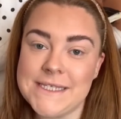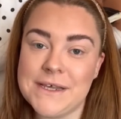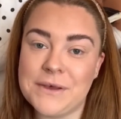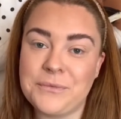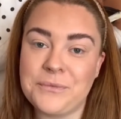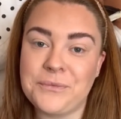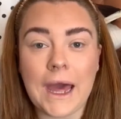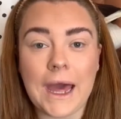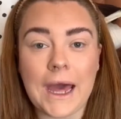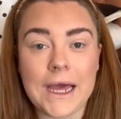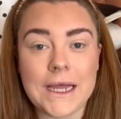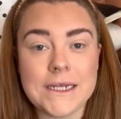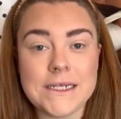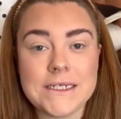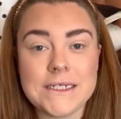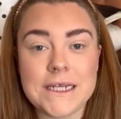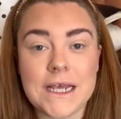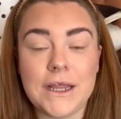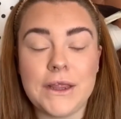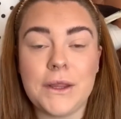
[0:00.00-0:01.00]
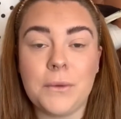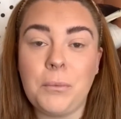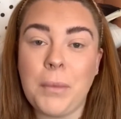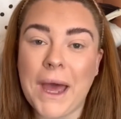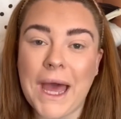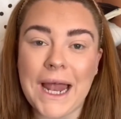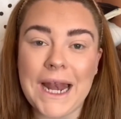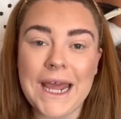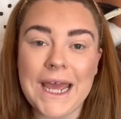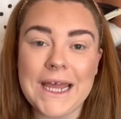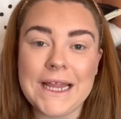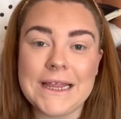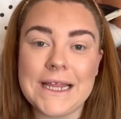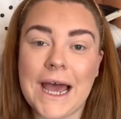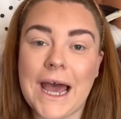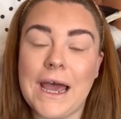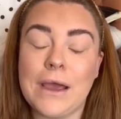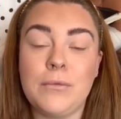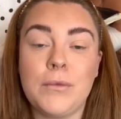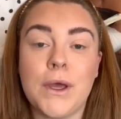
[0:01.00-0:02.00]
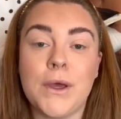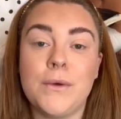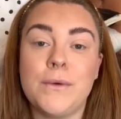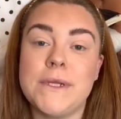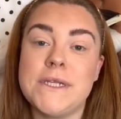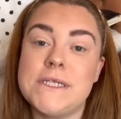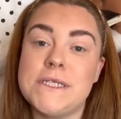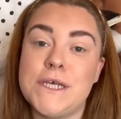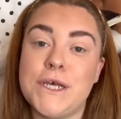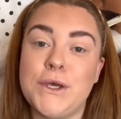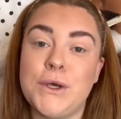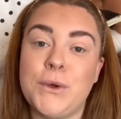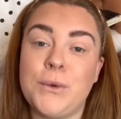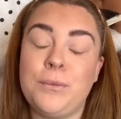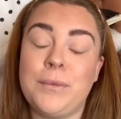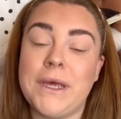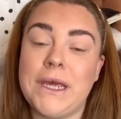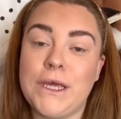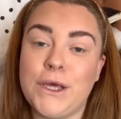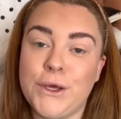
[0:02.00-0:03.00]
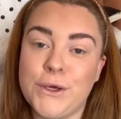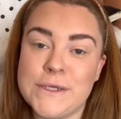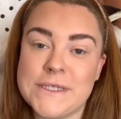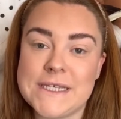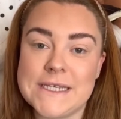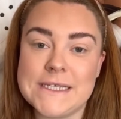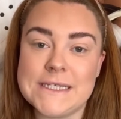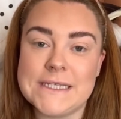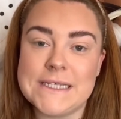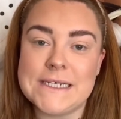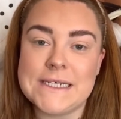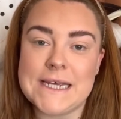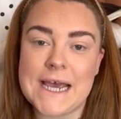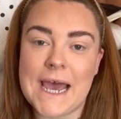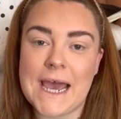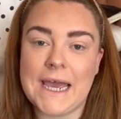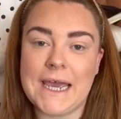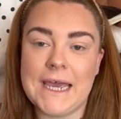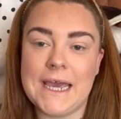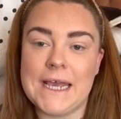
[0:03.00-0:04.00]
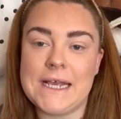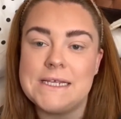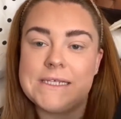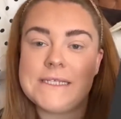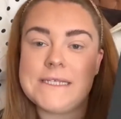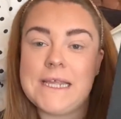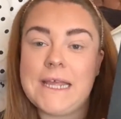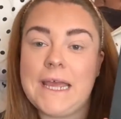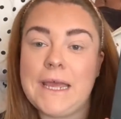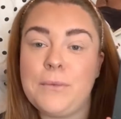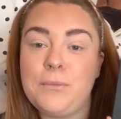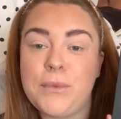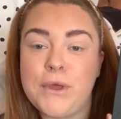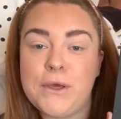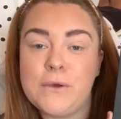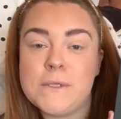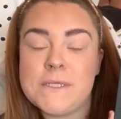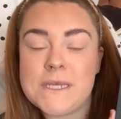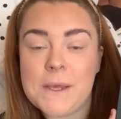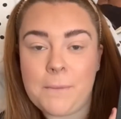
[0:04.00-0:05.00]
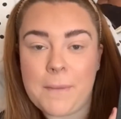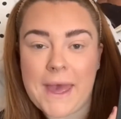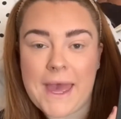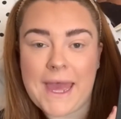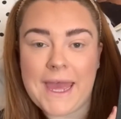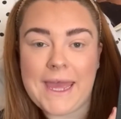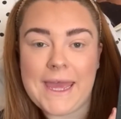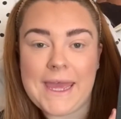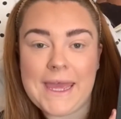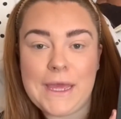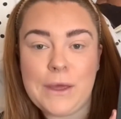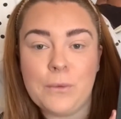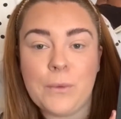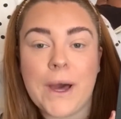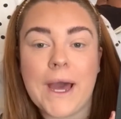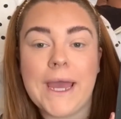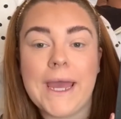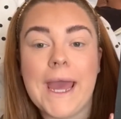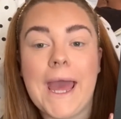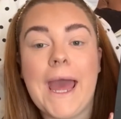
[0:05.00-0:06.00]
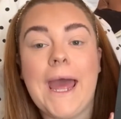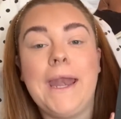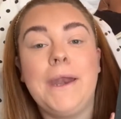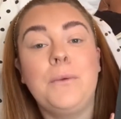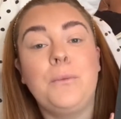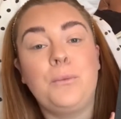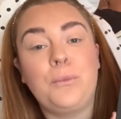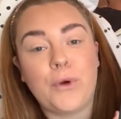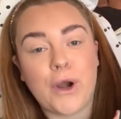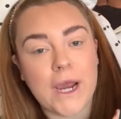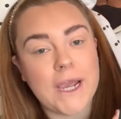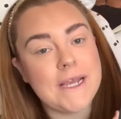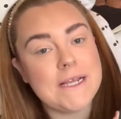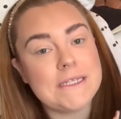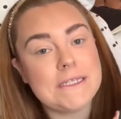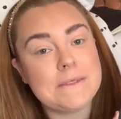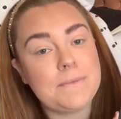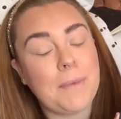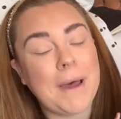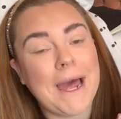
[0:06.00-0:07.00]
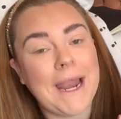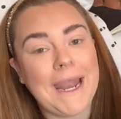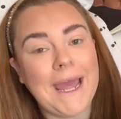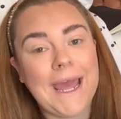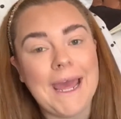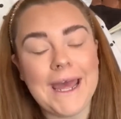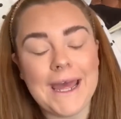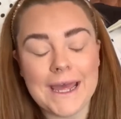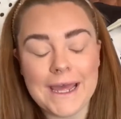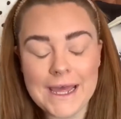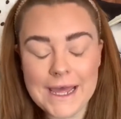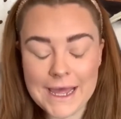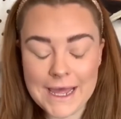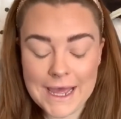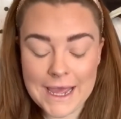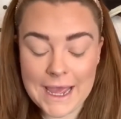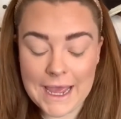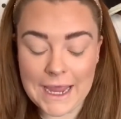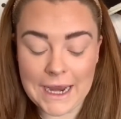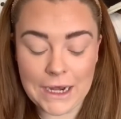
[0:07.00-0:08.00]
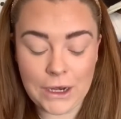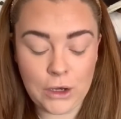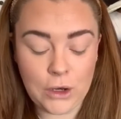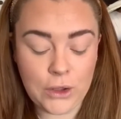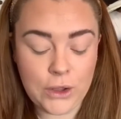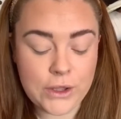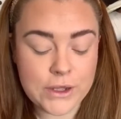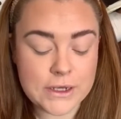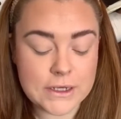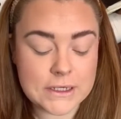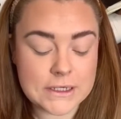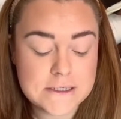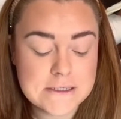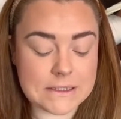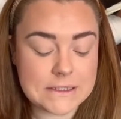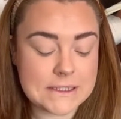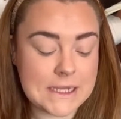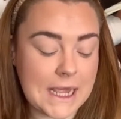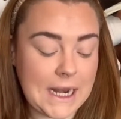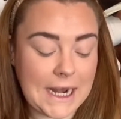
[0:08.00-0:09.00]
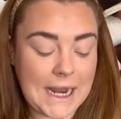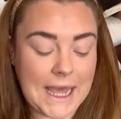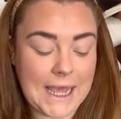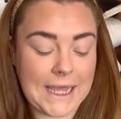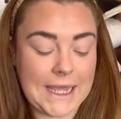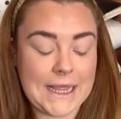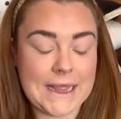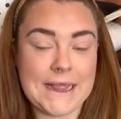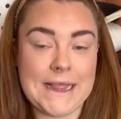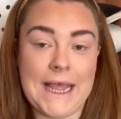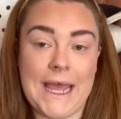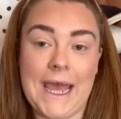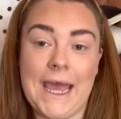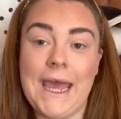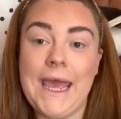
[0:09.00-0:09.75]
And the palette that I'm going to be using today is the Beauty Bay EYN Brights palette. It looks like this.